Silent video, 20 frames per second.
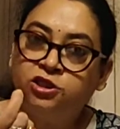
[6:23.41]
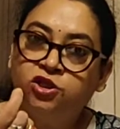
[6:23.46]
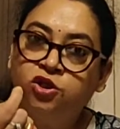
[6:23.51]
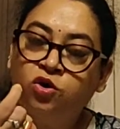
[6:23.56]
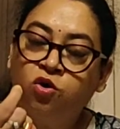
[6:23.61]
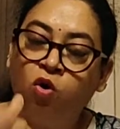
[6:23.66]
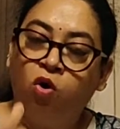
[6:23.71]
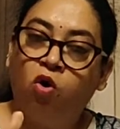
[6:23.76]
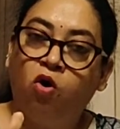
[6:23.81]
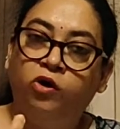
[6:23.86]

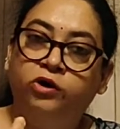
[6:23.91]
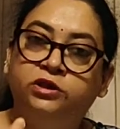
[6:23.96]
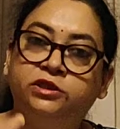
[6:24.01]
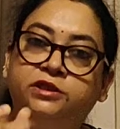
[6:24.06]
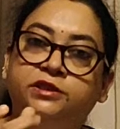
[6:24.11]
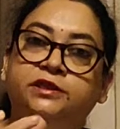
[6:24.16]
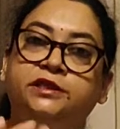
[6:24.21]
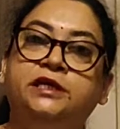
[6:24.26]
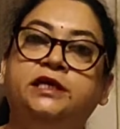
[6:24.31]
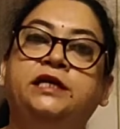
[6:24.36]
This
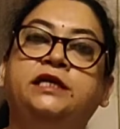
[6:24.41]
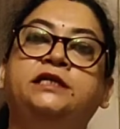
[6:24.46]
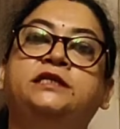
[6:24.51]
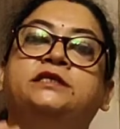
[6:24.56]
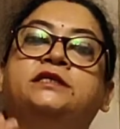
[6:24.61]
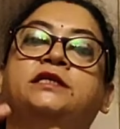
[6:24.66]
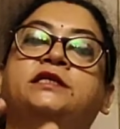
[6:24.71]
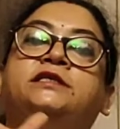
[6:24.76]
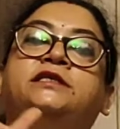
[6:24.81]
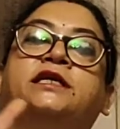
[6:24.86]
score
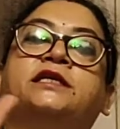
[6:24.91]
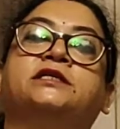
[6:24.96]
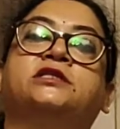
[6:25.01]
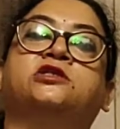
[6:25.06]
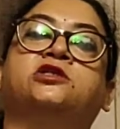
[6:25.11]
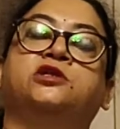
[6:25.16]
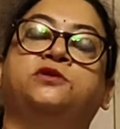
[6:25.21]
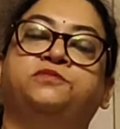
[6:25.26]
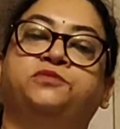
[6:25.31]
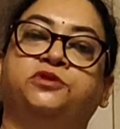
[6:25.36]

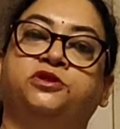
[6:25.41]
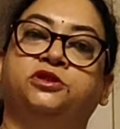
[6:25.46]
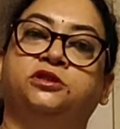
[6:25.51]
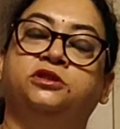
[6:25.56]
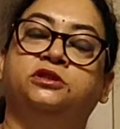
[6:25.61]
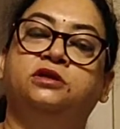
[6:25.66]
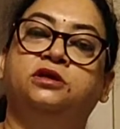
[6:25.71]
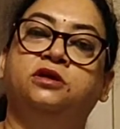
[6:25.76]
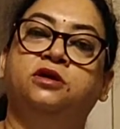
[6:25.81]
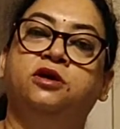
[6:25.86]
needs a
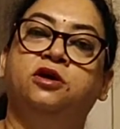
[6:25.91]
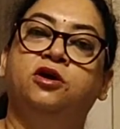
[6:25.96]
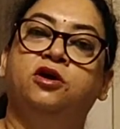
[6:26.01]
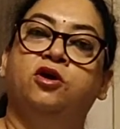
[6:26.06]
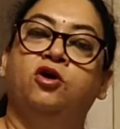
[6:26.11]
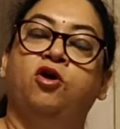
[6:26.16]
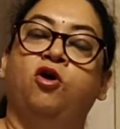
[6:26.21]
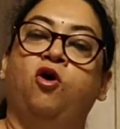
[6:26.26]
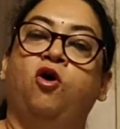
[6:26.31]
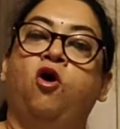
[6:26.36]

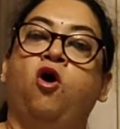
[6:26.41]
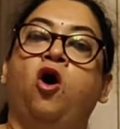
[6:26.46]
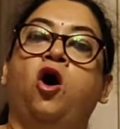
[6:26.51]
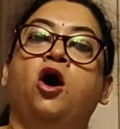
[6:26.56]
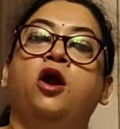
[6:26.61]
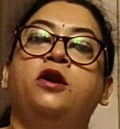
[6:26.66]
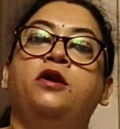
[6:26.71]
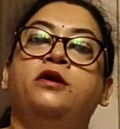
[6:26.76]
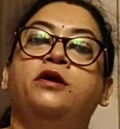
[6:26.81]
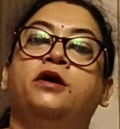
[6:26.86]
description
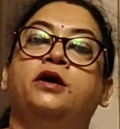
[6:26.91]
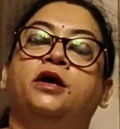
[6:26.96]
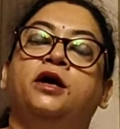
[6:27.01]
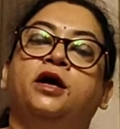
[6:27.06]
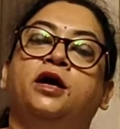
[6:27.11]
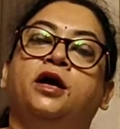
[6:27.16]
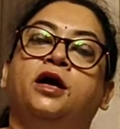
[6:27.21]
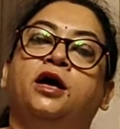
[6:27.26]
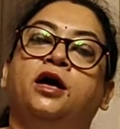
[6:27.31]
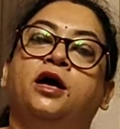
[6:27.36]

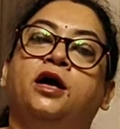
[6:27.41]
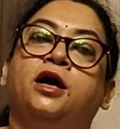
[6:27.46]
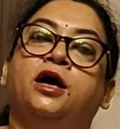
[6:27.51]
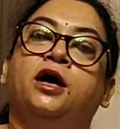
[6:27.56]
or